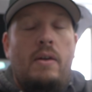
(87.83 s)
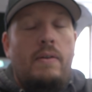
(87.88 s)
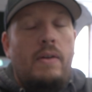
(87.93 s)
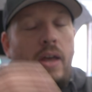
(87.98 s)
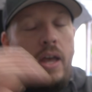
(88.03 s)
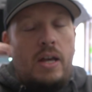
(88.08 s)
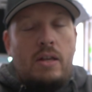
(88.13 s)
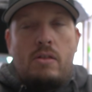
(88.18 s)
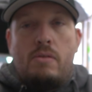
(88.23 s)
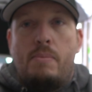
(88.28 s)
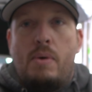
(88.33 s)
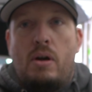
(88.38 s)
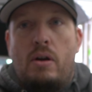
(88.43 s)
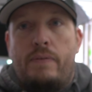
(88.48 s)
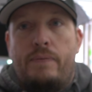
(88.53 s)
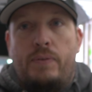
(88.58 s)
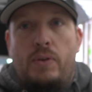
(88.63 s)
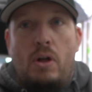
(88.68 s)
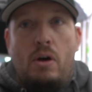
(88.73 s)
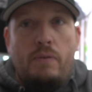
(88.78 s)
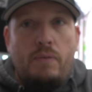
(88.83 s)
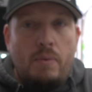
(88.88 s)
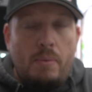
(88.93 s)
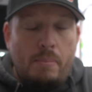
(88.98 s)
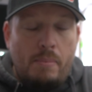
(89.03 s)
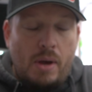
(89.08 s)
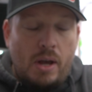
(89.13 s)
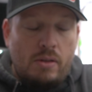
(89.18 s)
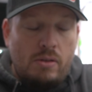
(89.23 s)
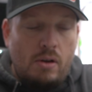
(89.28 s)
X amount of flow from the
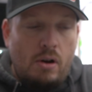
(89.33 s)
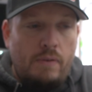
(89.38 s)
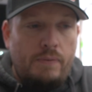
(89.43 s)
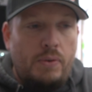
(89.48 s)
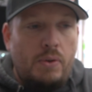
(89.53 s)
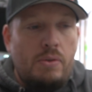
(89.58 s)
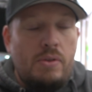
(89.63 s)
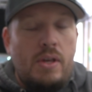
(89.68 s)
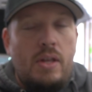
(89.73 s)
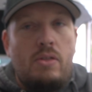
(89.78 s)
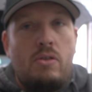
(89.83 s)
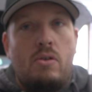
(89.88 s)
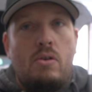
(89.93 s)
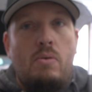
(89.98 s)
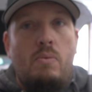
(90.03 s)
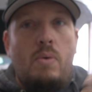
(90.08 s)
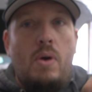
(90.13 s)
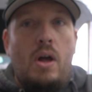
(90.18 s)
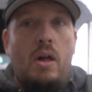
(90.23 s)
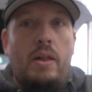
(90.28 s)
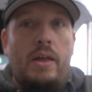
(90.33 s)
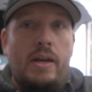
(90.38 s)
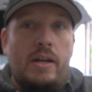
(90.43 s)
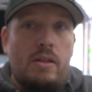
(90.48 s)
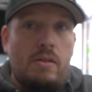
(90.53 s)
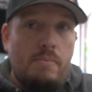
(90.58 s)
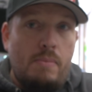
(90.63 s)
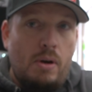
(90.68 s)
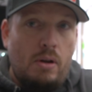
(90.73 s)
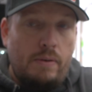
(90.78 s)
mass airflow sensor while
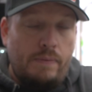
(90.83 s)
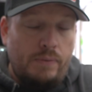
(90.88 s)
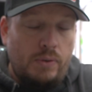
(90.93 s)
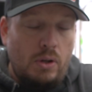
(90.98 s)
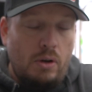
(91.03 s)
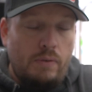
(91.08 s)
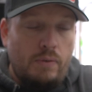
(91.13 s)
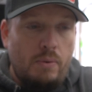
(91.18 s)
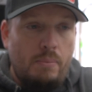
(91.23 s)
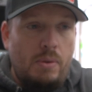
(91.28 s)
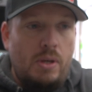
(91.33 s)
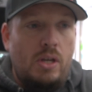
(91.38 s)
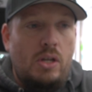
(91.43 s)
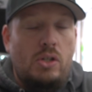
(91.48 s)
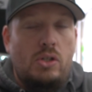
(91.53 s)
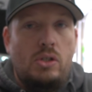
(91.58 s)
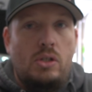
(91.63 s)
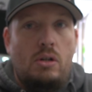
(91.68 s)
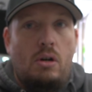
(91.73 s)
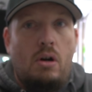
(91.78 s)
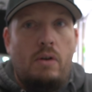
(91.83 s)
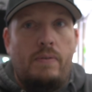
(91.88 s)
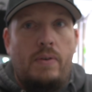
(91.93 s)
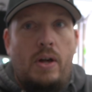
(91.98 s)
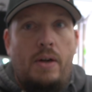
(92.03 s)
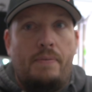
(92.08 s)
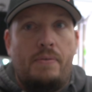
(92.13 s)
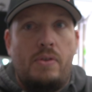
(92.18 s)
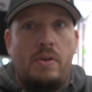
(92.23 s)
X amount of flow from the EGR valve.